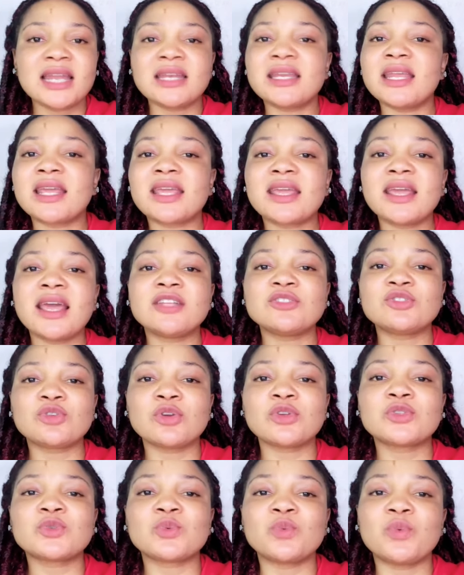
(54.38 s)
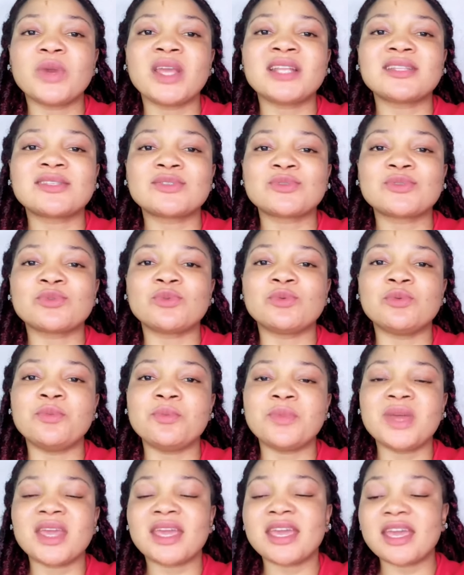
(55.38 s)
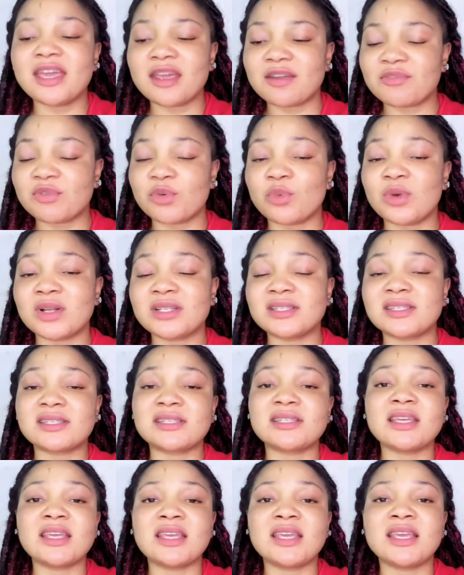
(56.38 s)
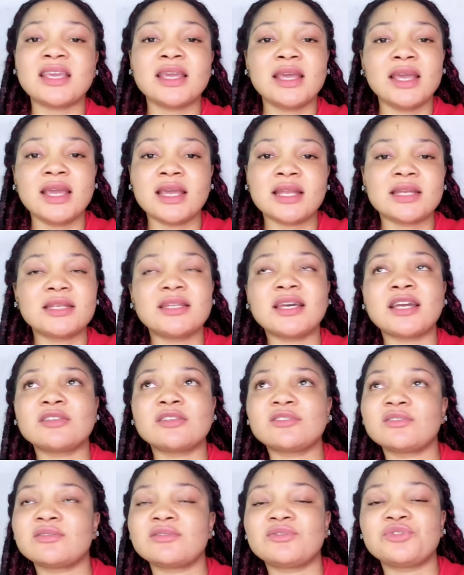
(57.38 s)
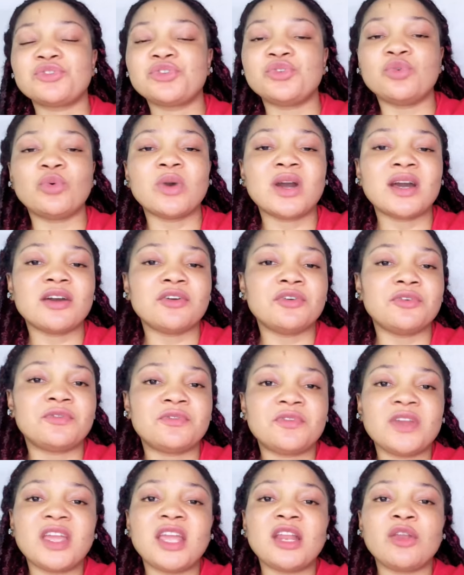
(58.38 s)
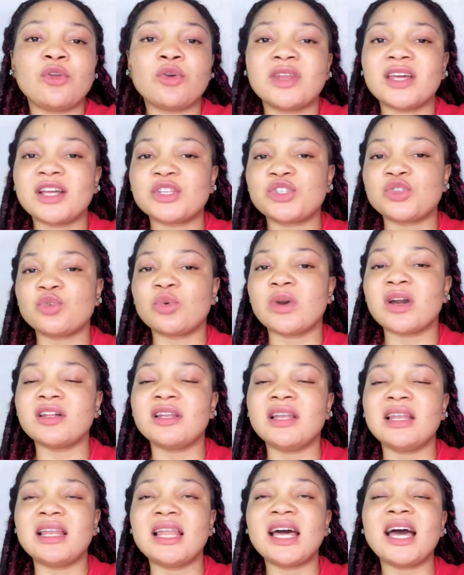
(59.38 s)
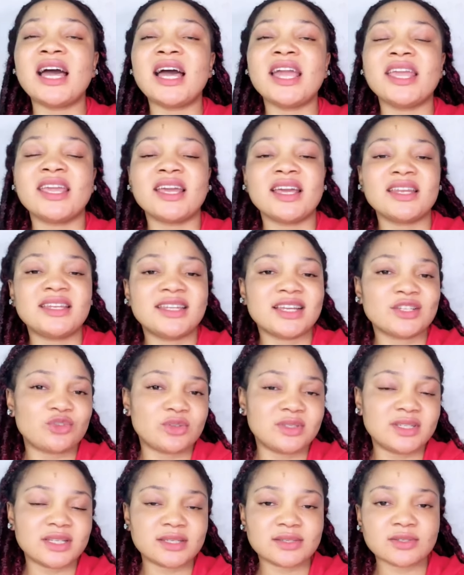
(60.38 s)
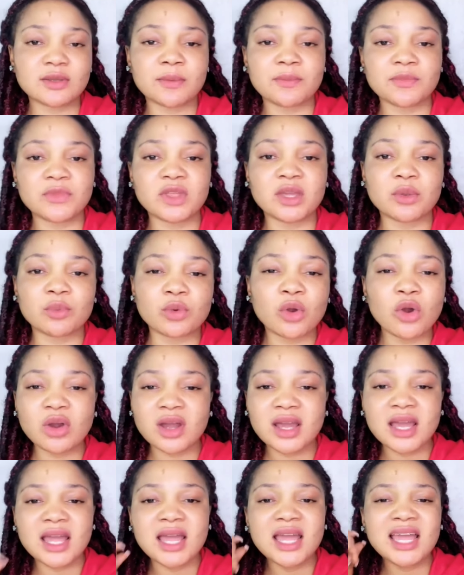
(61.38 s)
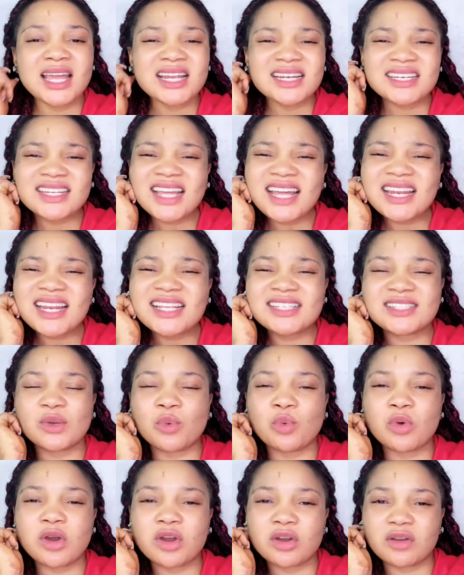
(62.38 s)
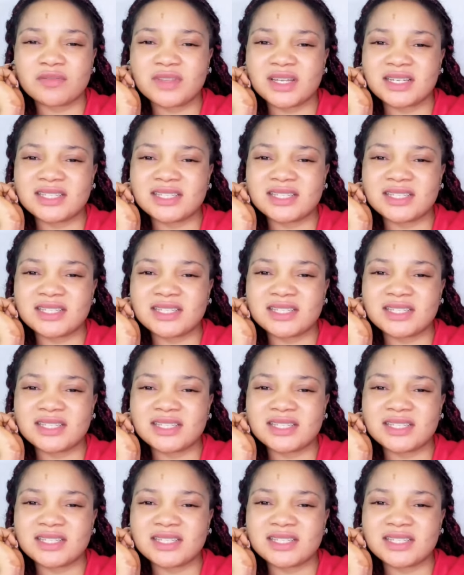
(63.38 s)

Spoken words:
They can't just wait to make everyone see that you are a failure, that you are a liar, that you did something wrong. That is the work of the